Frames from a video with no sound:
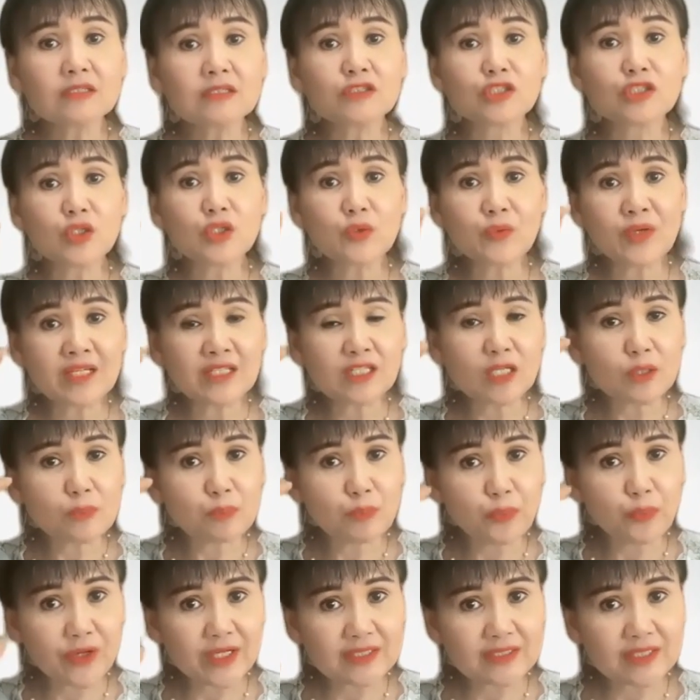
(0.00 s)
during the
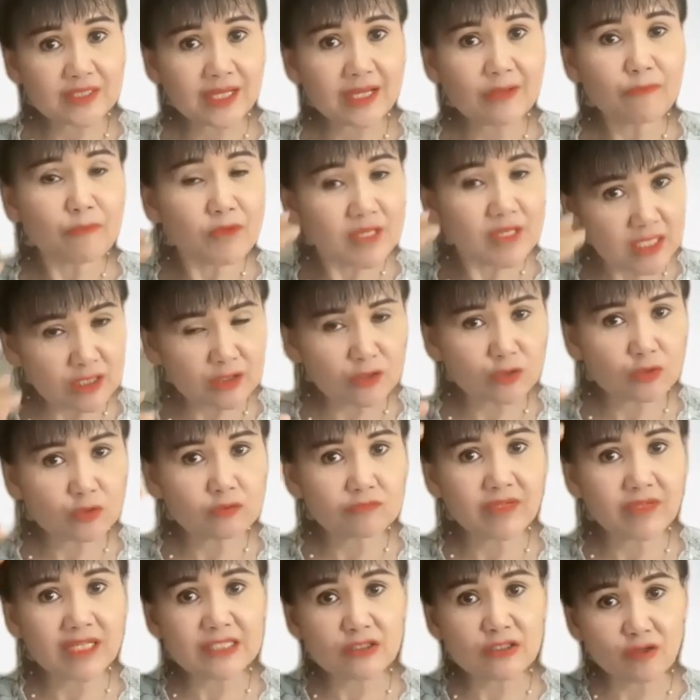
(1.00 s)
break time, we need to,
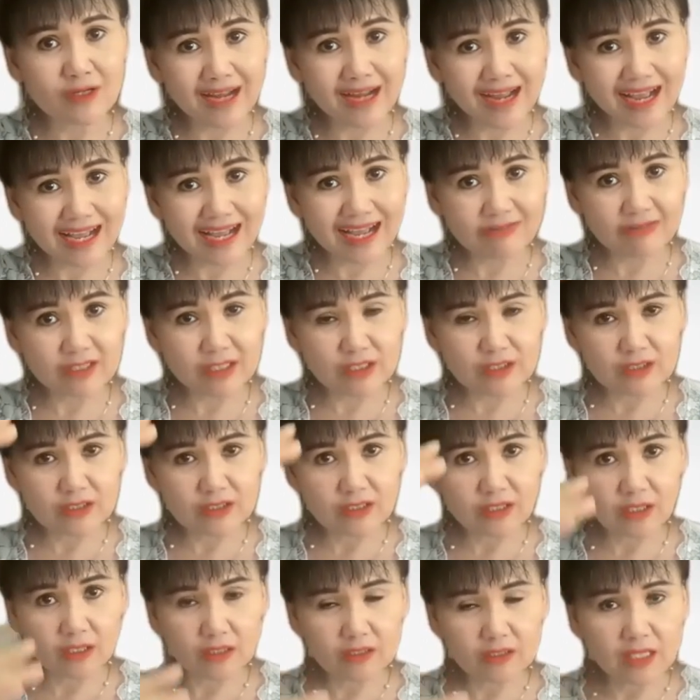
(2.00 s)
when you cover
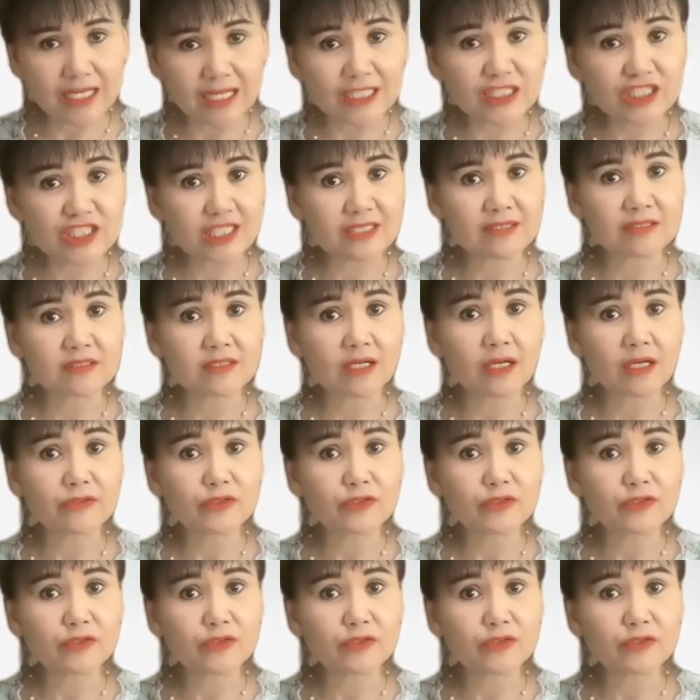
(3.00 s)
the agenda,